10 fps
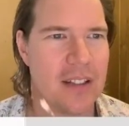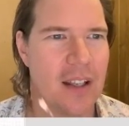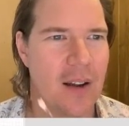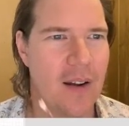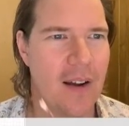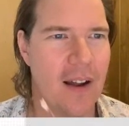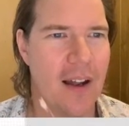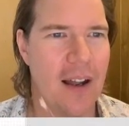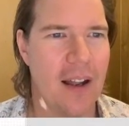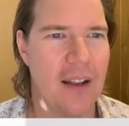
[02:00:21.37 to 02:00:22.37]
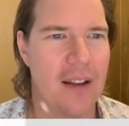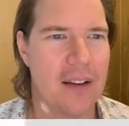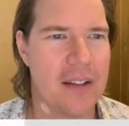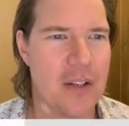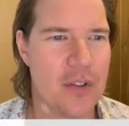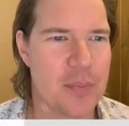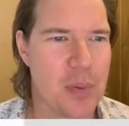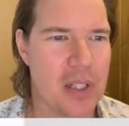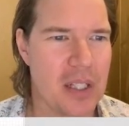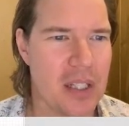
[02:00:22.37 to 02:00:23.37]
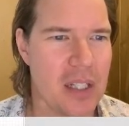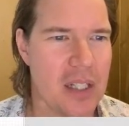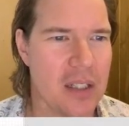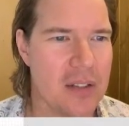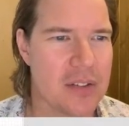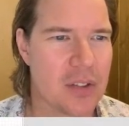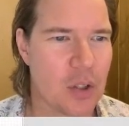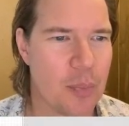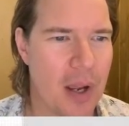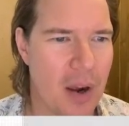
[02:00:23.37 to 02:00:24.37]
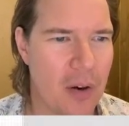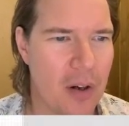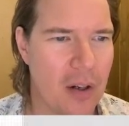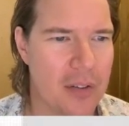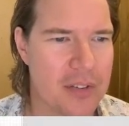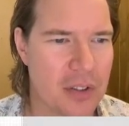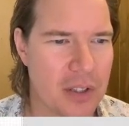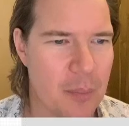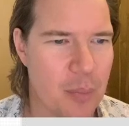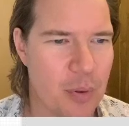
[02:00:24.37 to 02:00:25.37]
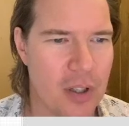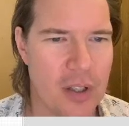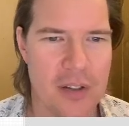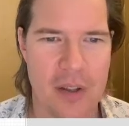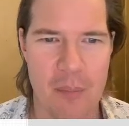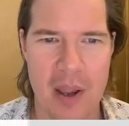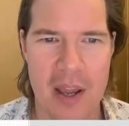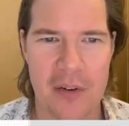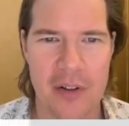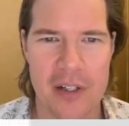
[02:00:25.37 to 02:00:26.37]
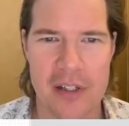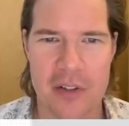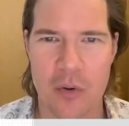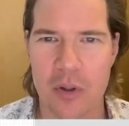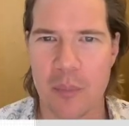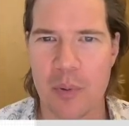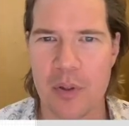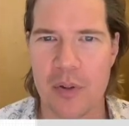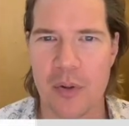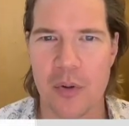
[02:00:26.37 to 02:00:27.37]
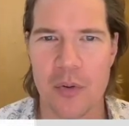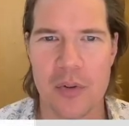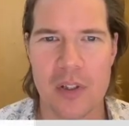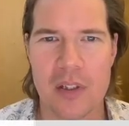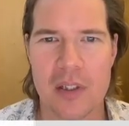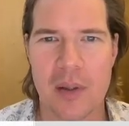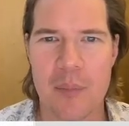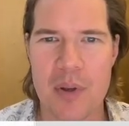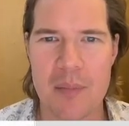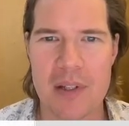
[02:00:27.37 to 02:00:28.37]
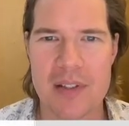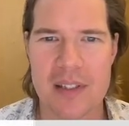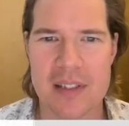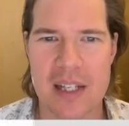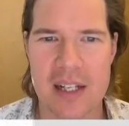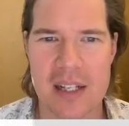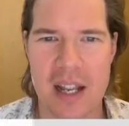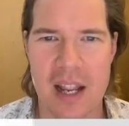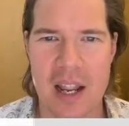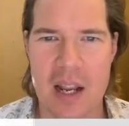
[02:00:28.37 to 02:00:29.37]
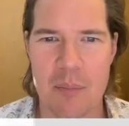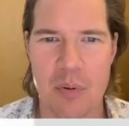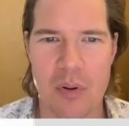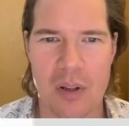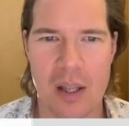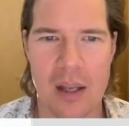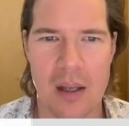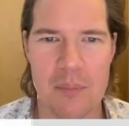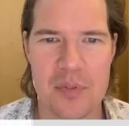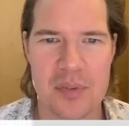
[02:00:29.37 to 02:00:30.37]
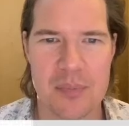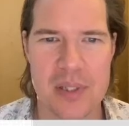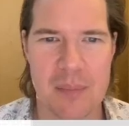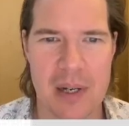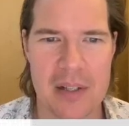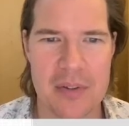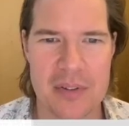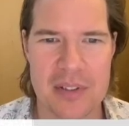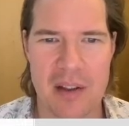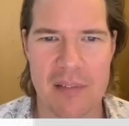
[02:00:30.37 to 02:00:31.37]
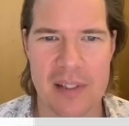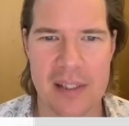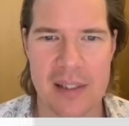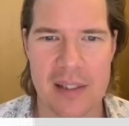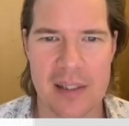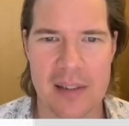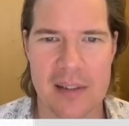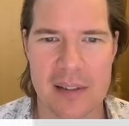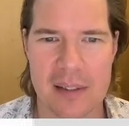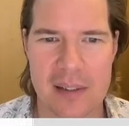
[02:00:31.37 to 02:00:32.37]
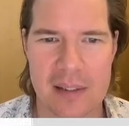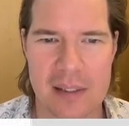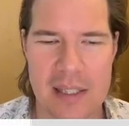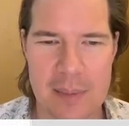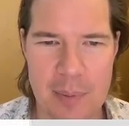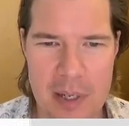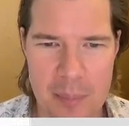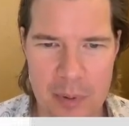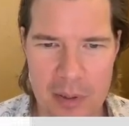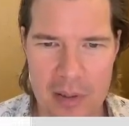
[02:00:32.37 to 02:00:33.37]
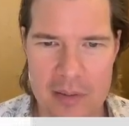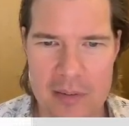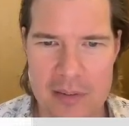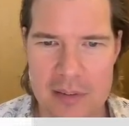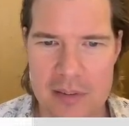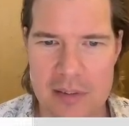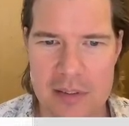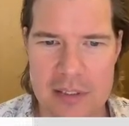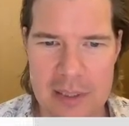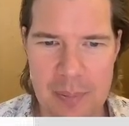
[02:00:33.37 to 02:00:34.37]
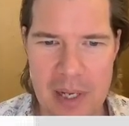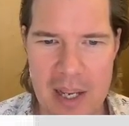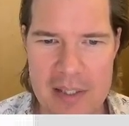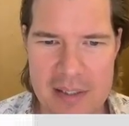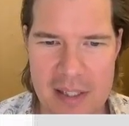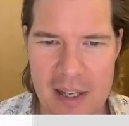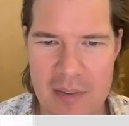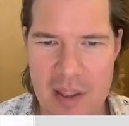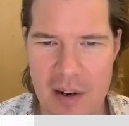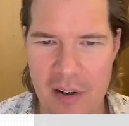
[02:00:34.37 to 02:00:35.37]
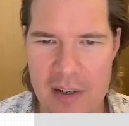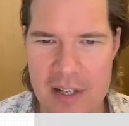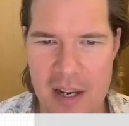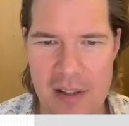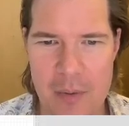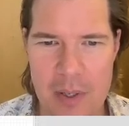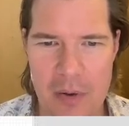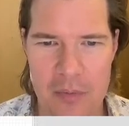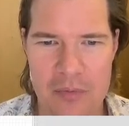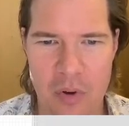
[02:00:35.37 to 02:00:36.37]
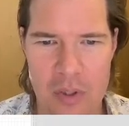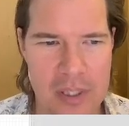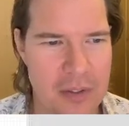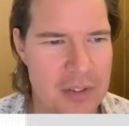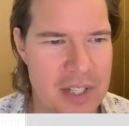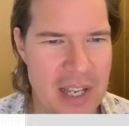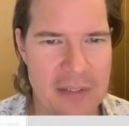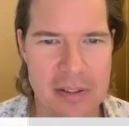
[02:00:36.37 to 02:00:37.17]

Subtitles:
USB, solar power, solar input, the battery, core compute, BME 688, pull-ups, BMI 270, e-paper, GPS, and then our antenna that we don't fully understand.